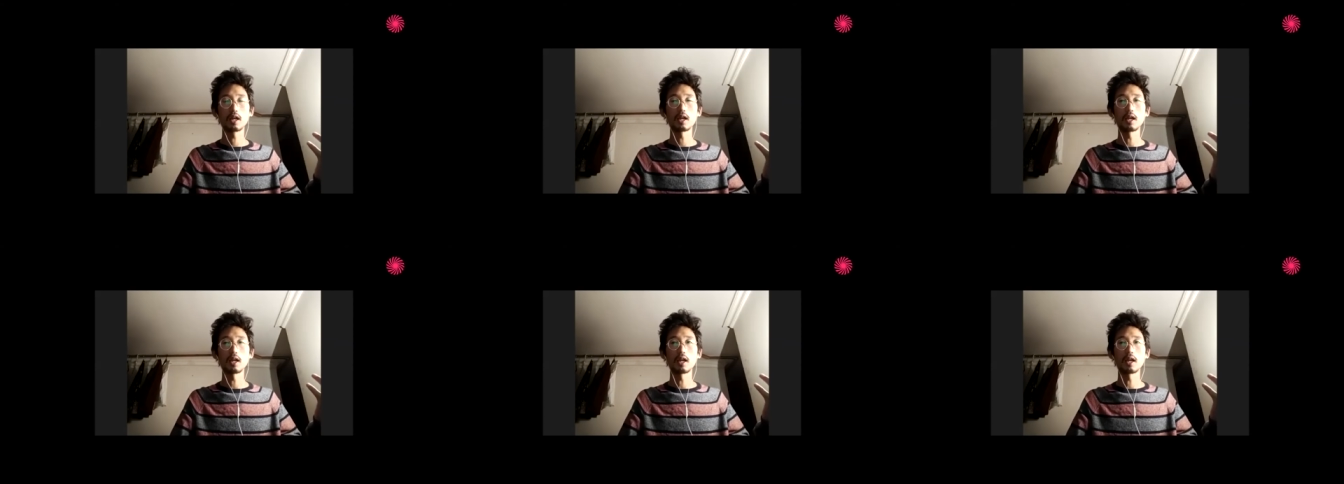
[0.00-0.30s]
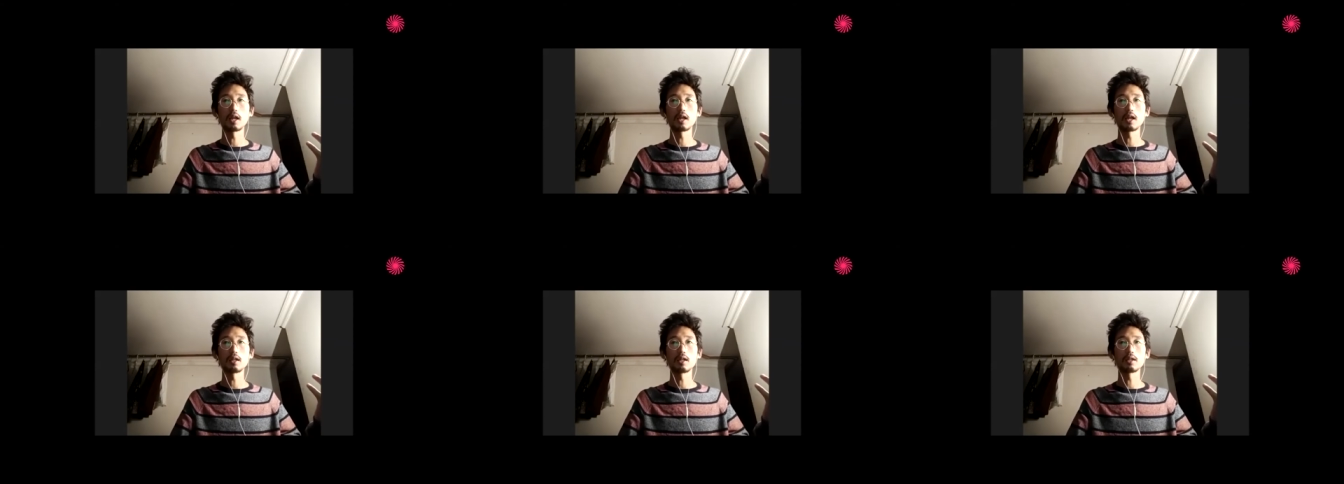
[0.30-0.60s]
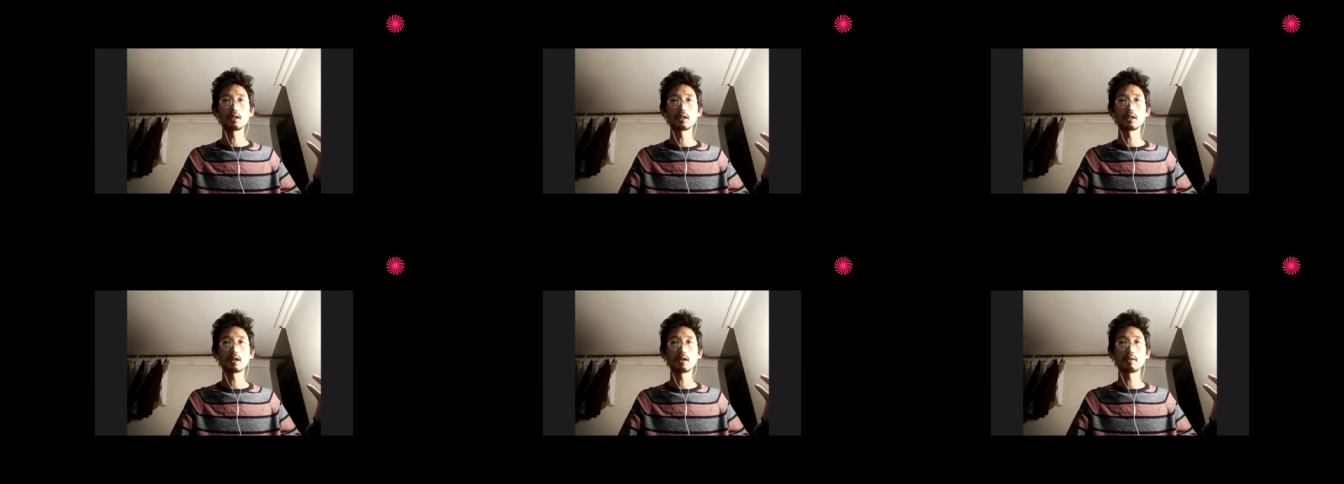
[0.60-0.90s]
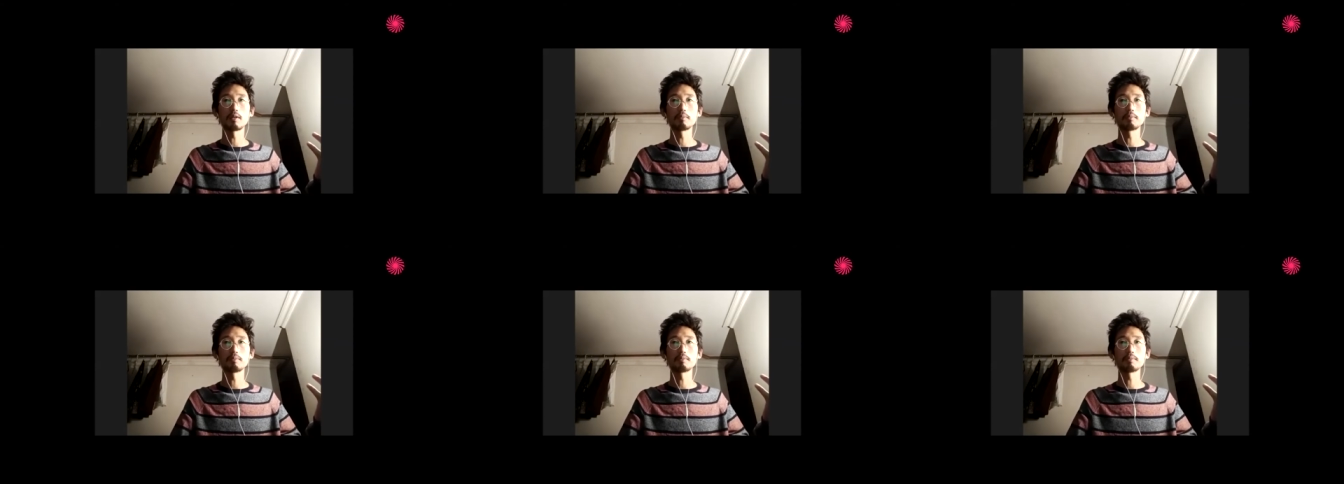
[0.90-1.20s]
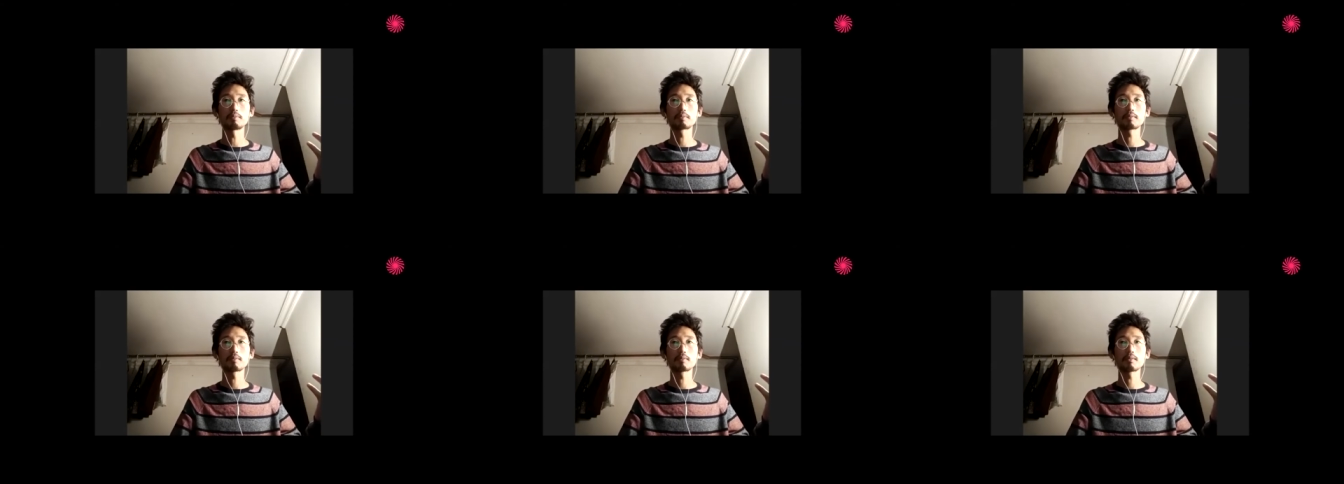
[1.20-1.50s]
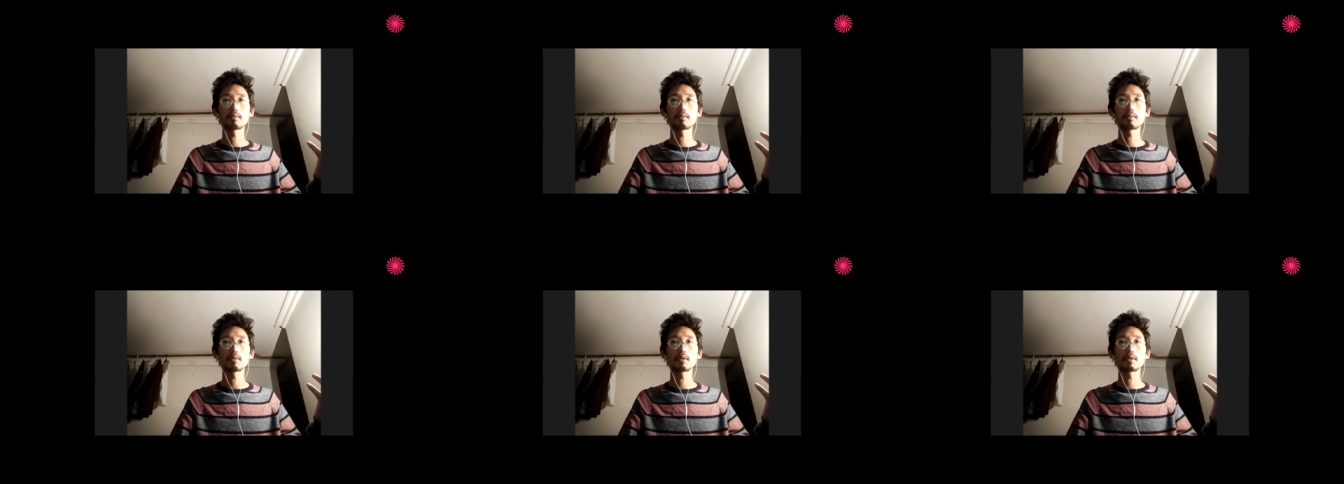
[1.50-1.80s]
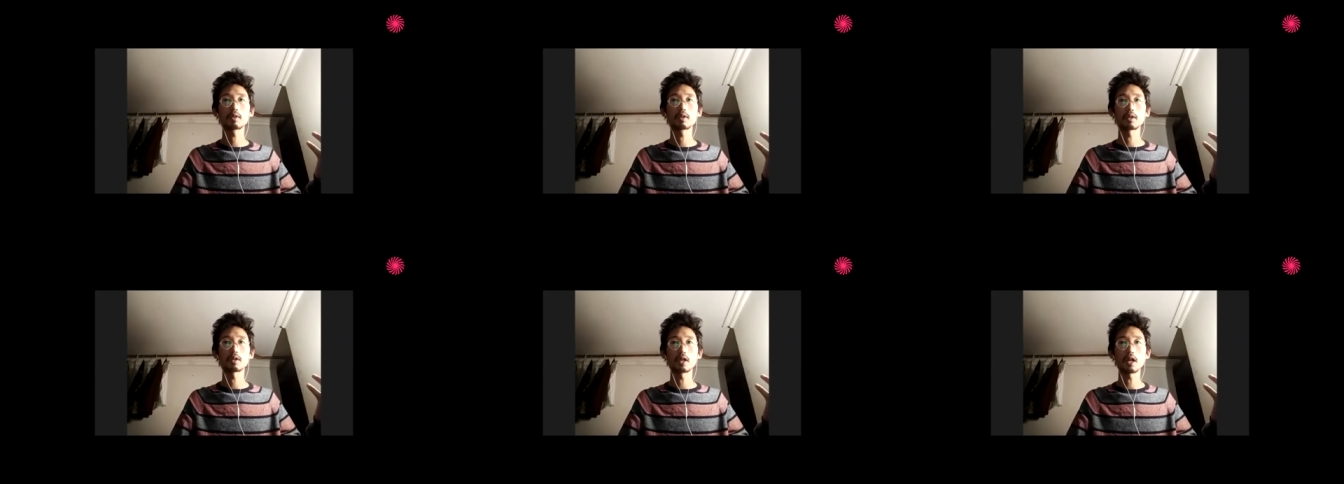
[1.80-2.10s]
And, um,
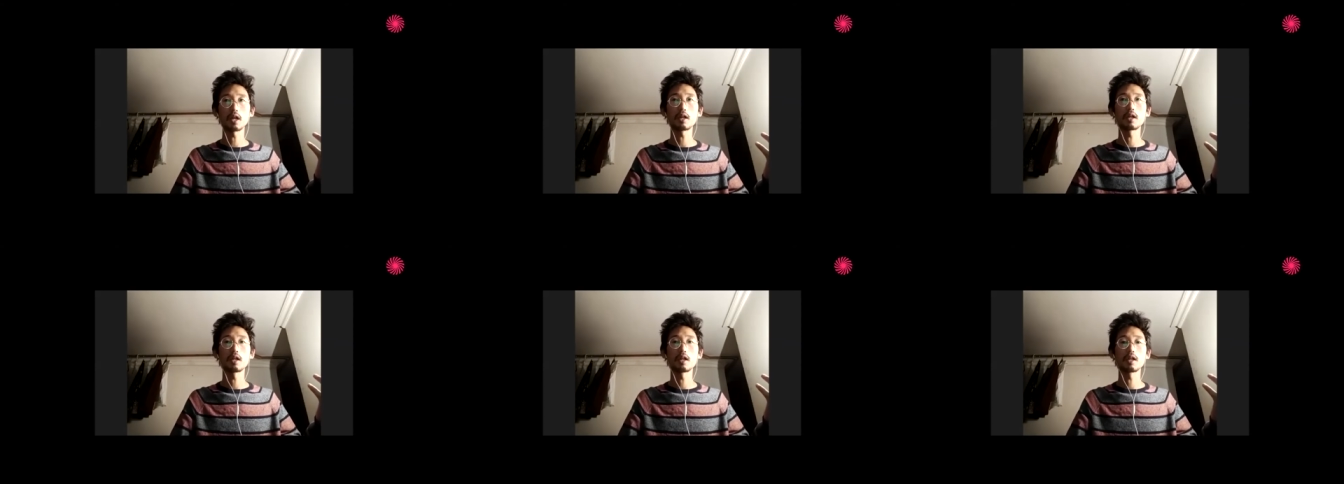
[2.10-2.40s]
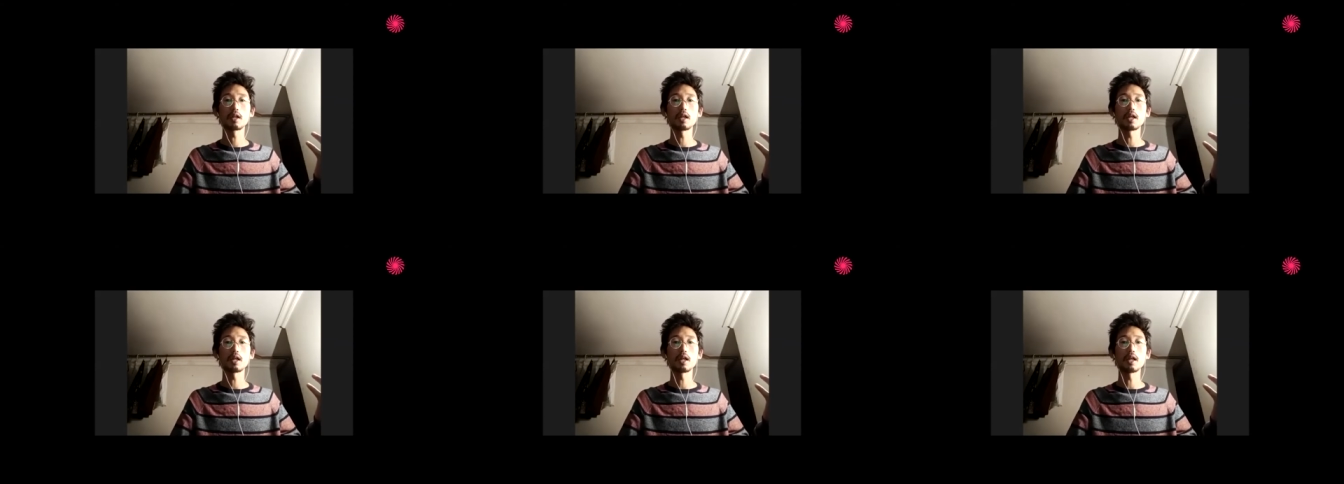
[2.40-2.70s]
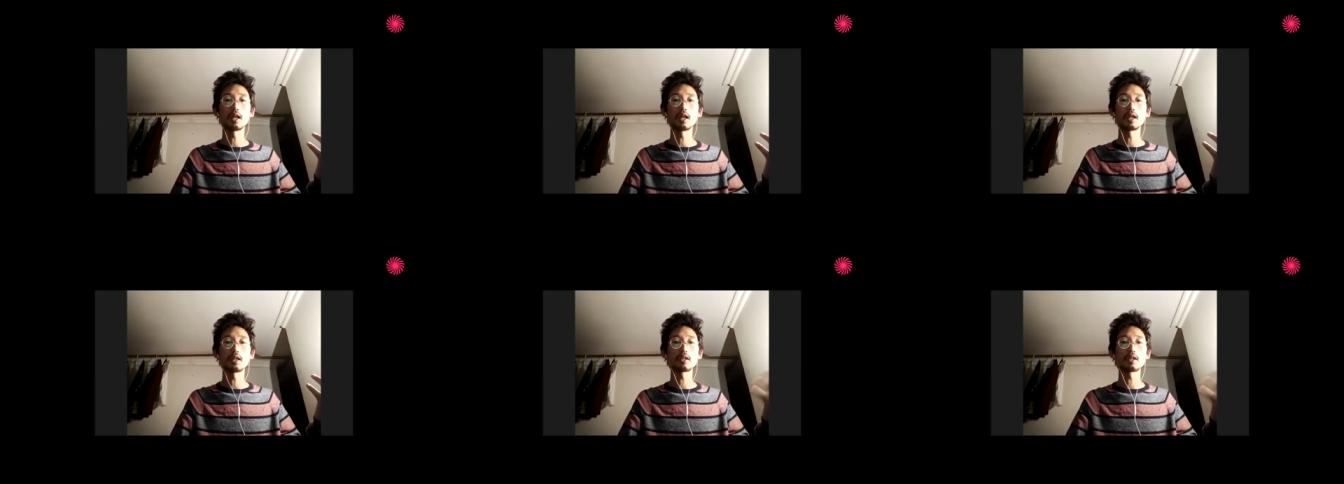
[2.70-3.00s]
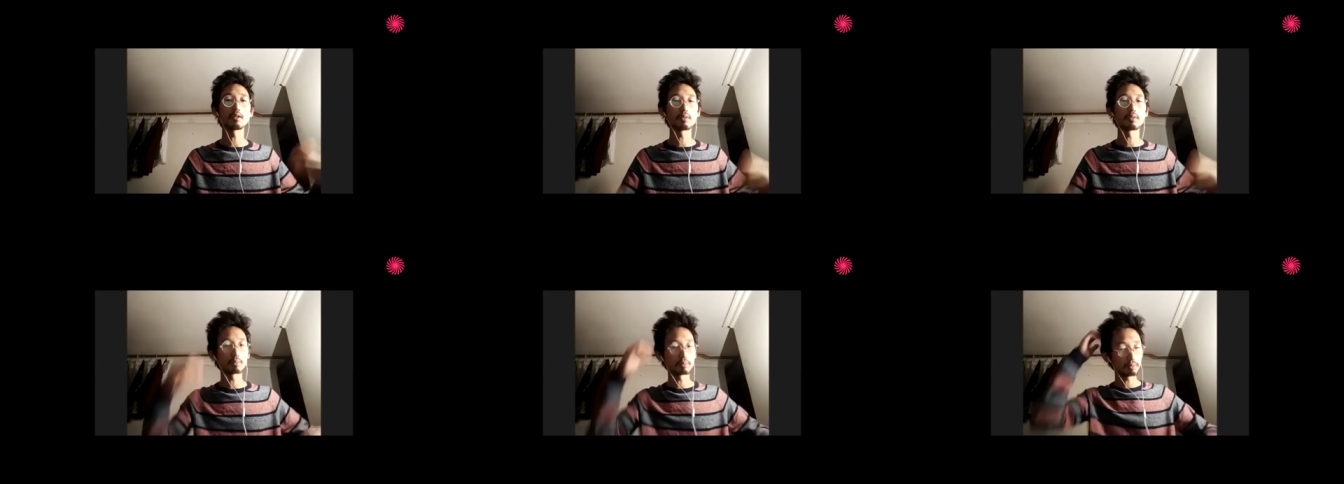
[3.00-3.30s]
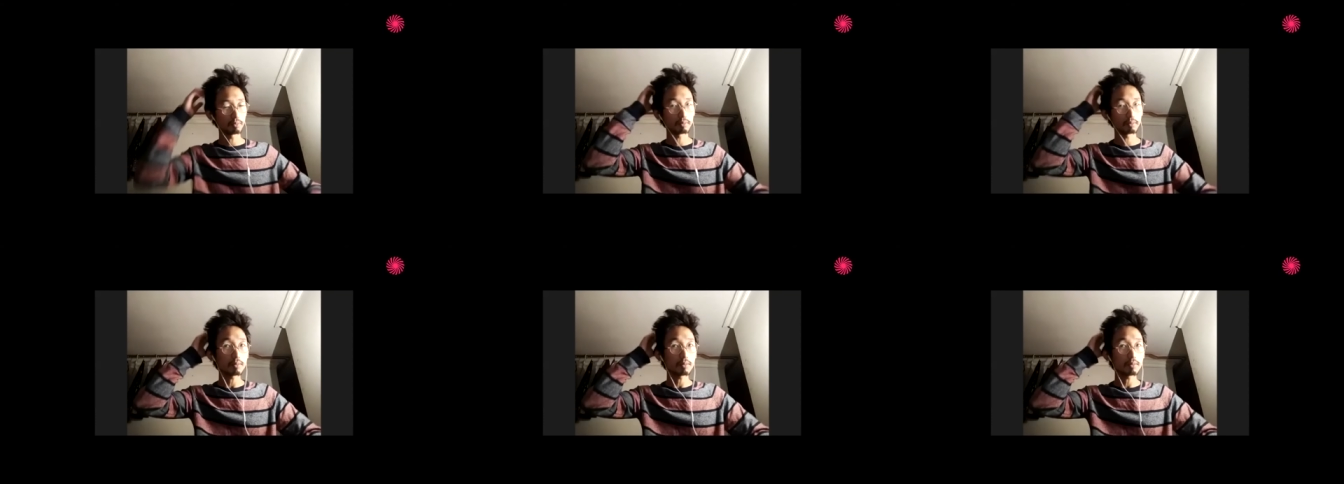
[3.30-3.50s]
yeah, and um,